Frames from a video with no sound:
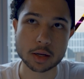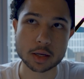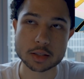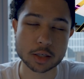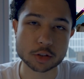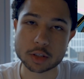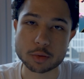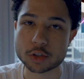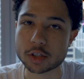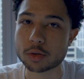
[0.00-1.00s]
essentially
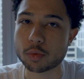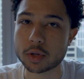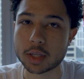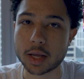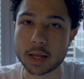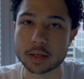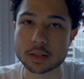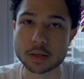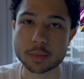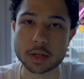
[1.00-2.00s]
was just the one that
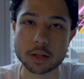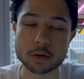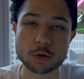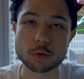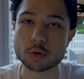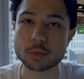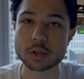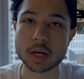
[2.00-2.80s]
some of the other YouTubers